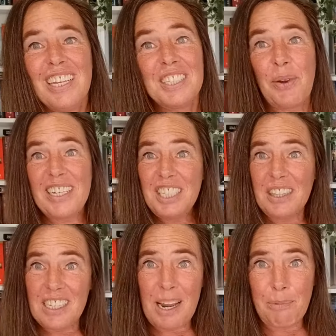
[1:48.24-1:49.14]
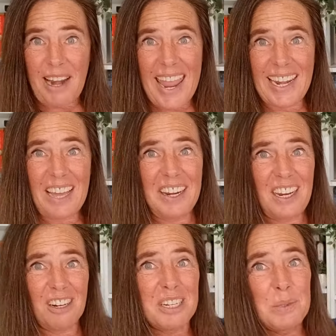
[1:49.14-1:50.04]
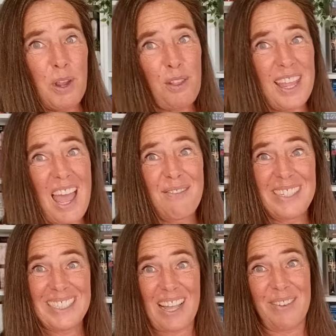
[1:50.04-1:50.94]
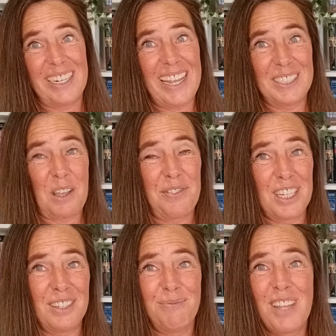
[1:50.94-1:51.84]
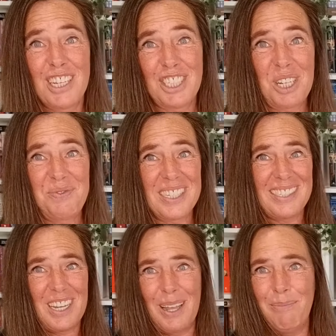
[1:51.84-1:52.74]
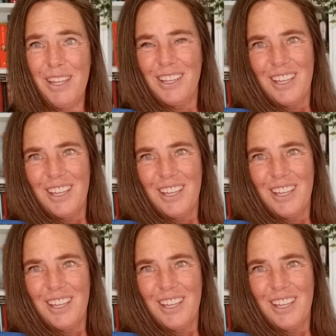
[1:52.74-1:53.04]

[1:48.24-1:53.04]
So I took the number 8 out of here because we only have 7 days on the shelf this time.